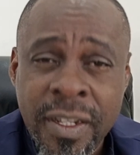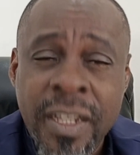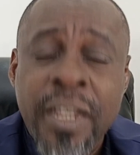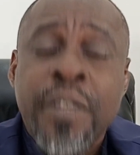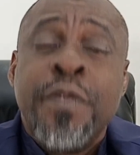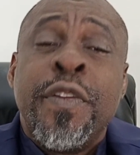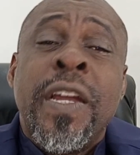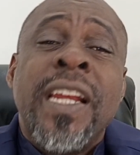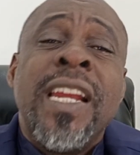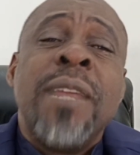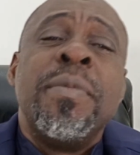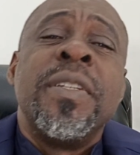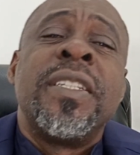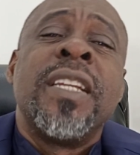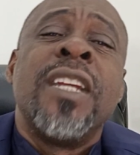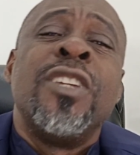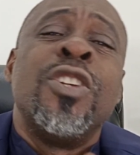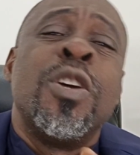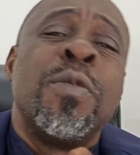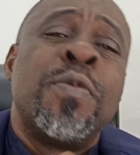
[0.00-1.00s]
In fact, let me
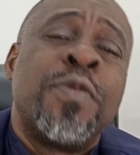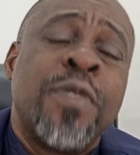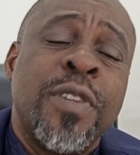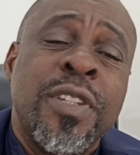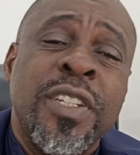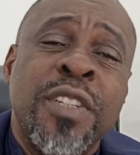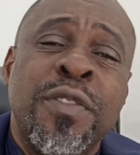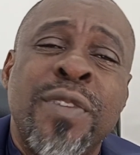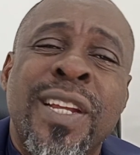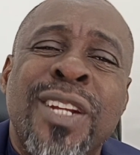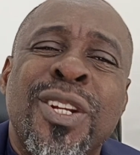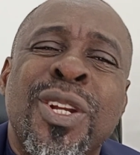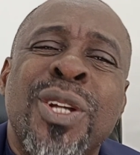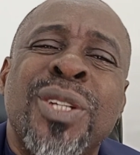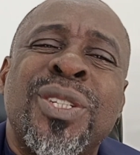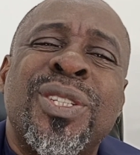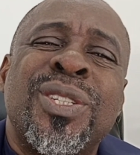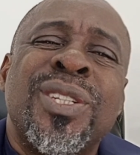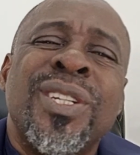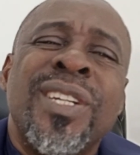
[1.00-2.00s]
tell you up front, if you're
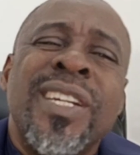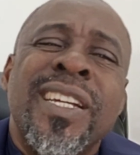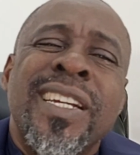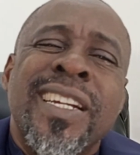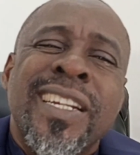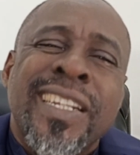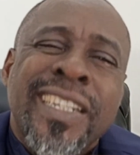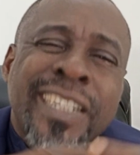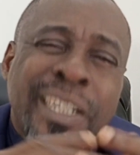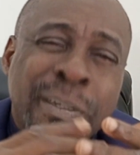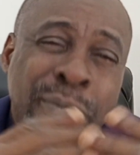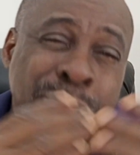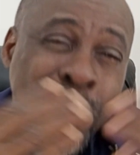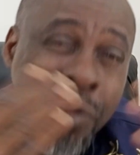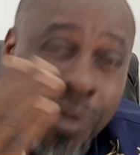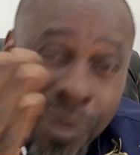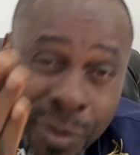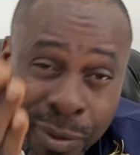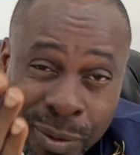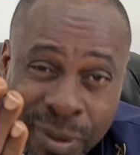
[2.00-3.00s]
not the
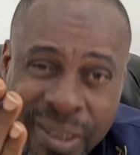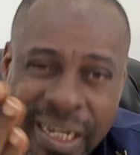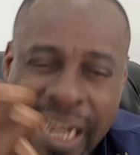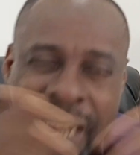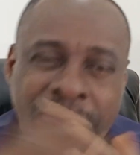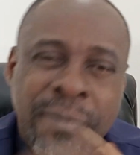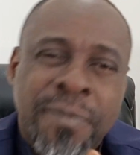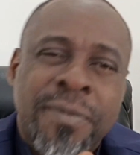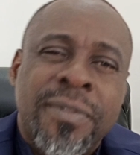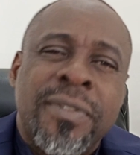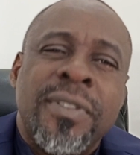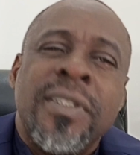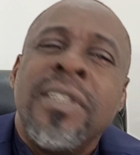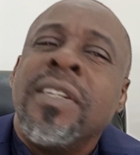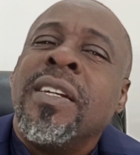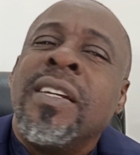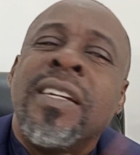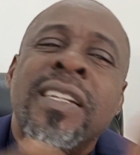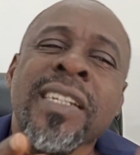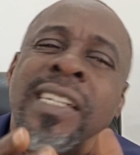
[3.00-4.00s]
Bukuru type,
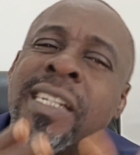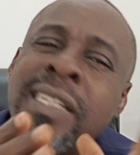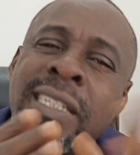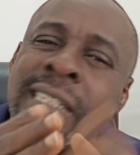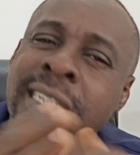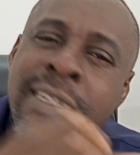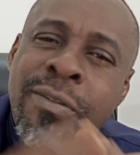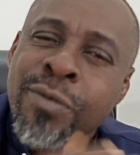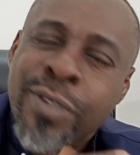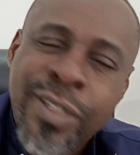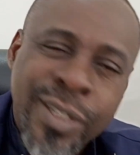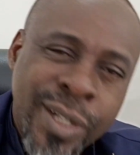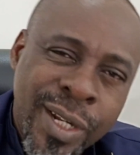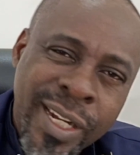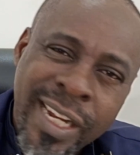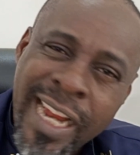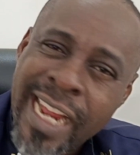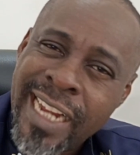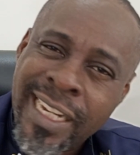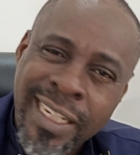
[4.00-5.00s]
this thing will
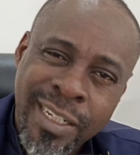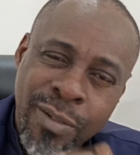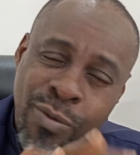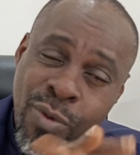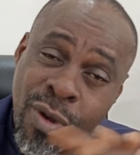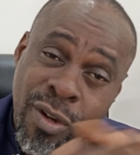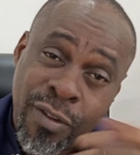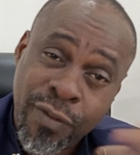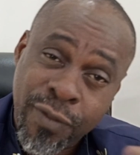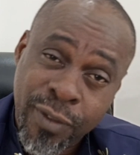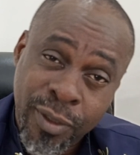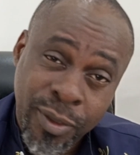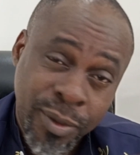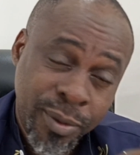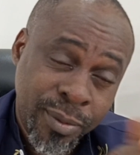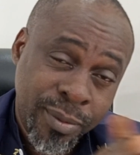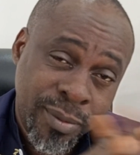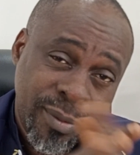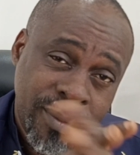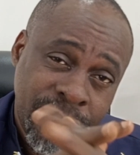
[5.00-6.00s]
not likely work for
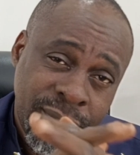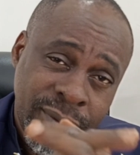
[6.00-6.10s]
you.